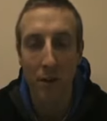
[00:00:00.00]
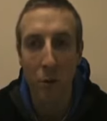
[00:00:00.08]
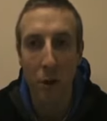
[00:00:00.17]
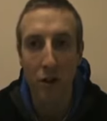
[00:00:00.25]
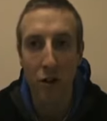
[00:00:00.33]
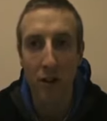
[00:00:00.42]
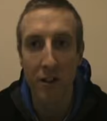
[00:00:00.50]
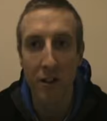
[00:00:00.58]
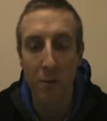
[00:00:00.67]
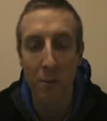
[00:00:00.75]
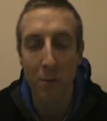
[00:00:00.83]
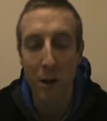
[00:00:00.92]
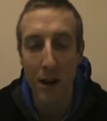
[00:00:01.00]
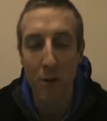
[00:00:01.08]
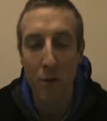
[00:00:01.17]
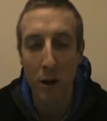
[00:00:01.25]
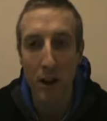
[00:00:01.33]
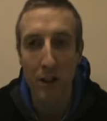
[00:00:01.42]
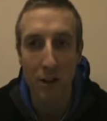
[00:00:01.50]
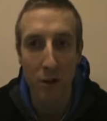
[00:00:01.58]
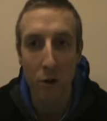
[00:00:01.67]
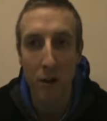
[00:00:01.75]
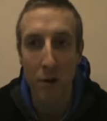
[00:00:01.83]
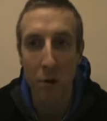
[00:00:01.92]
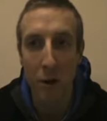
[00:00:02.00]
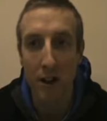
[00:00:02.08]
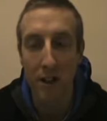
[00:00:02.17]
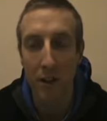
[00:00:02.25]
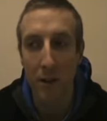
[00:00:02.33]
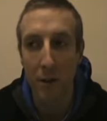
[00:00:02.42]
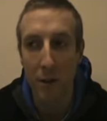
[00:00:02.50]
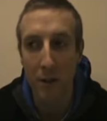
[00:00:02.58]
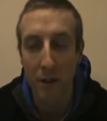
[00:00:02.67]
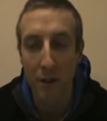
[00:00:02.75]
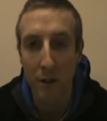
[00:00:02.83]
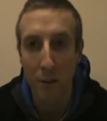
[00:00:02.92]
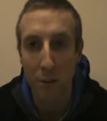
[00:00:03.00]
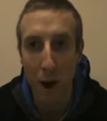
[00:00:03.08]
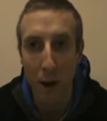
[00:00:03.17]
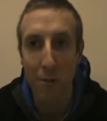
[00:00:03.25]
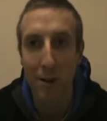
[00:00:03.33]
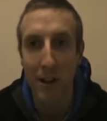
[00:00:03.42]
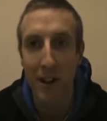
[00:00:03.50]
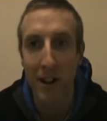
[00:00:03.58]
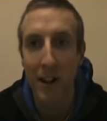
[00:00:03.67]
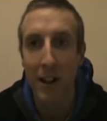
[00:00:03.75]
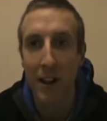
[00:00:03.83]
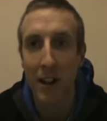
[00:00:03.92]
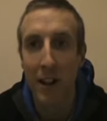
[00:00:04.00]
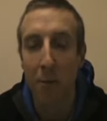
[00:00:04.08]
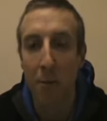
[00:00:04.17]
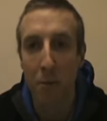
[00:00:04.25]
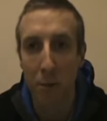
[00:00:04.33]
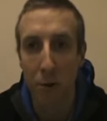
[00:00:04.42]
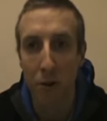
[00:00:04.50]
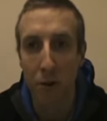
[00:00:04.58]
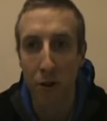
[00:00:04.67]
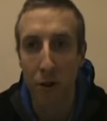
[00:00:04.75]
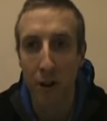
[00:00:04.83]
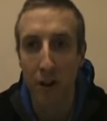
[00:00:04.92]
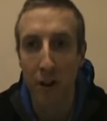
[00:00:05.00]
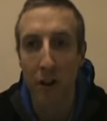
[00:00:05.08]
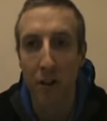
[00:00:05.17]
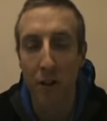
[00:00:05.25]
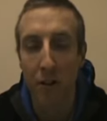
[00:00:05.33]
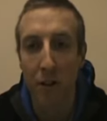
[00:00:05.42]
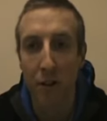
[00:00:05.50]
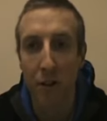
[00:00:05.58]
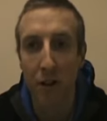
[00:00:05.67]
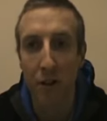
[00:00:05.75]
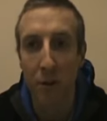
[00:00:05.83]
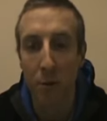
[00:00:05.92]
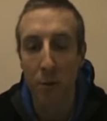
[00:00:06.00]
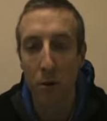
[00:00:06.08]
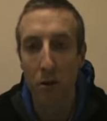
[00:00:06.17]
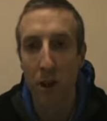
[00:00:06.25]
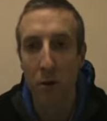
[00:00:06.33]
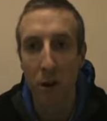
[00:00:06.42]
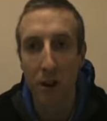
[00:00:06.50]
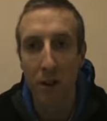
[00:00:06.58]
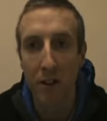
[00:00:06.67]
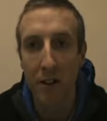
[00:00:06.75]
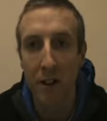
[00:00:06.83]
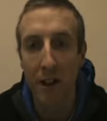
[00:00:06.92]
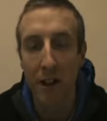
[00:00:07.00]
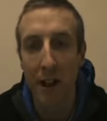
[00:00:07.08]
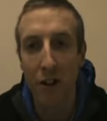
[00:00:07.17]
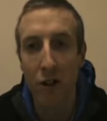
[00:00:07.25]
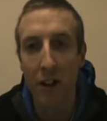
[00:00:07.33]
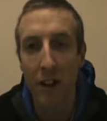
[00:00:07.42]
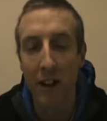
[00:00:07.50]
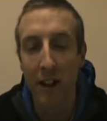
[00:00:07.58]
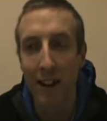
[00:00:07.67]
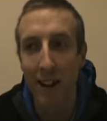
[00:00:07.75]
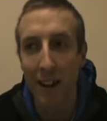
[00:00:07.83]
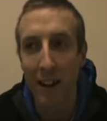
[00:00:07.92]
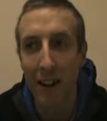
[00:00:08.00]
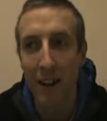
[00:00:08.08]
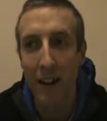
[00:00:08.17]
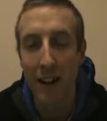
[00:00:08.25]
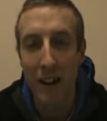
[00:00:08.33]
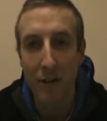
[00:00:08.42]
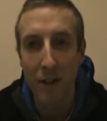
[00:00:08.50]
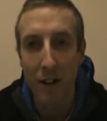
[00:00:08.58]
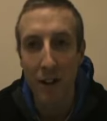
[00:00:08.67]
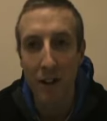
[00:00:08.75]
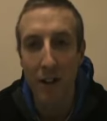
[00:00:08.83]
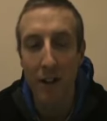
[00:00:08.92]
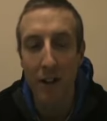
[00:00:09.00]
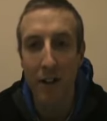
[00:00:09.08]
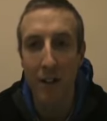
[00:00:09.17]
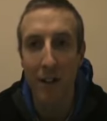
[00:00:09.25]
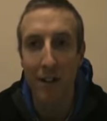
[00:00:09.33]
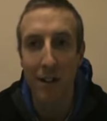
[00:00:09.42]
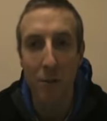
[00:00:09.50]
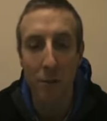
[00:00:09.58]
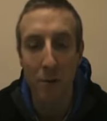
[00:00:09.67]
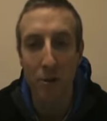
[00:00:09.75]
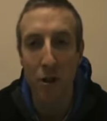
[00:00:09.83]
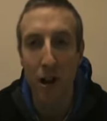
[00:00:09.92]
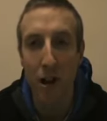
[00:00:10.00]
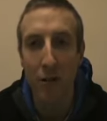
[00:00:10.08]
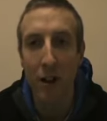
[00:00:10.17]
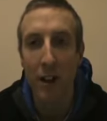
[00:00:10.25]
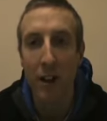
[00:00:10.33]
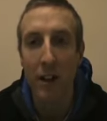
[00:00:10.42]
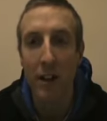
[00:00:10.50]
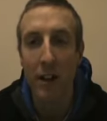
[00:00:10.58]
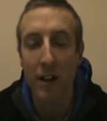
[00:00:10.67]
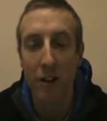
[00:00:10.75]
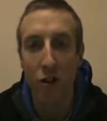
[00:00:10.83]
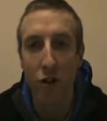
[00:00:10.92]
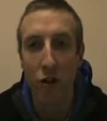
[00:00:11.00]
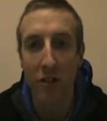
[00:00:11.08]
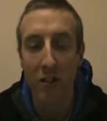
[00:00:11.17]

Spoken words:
Weight training is the main way, the only way to properly keep your bone strength. So if you have osteoporosis, arthritis, it'll actually alleviate the symptoms you have. It should